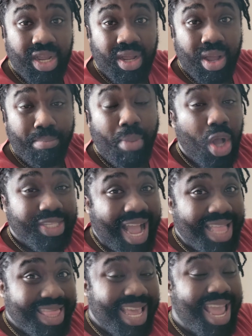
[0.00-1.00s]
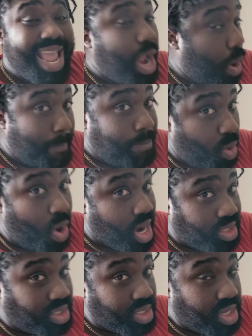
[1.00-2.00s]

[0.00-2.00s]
bought at the airport.